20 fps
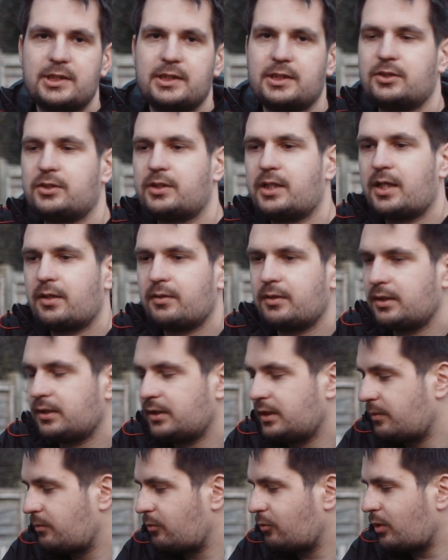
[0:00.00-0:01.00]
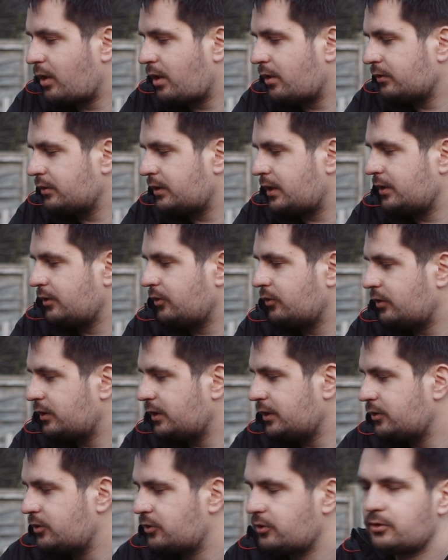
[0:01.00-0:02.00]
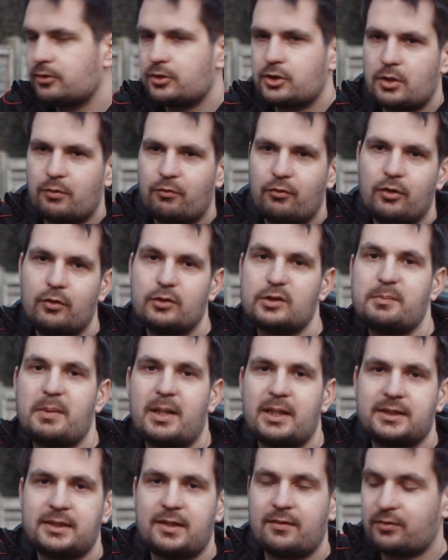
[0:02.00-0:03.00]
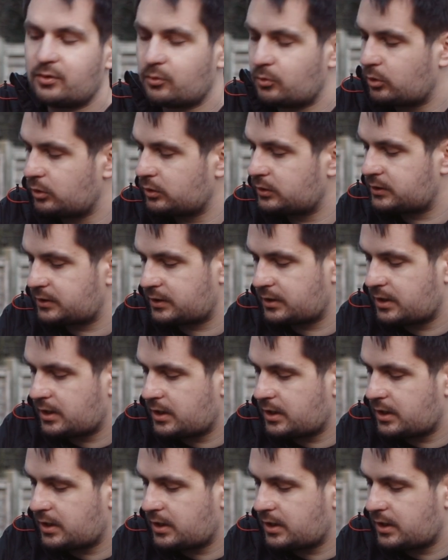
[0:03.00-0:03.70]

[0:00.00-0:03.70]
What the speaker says: easier to carry them around and you don't need to shuffle those bags afterwards.